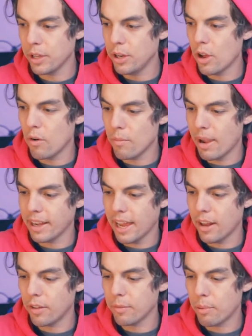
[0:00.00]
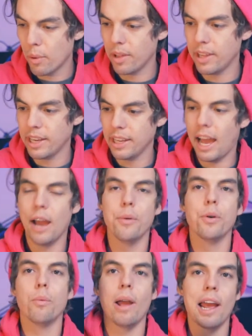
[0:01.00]
you know, my kettle boiling, I
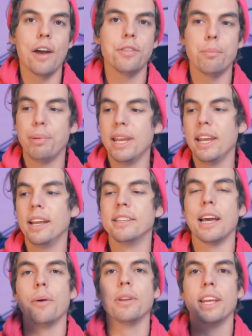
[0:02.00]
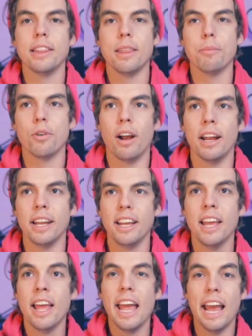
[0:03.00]
would weigh out the beans, I would get them grinding,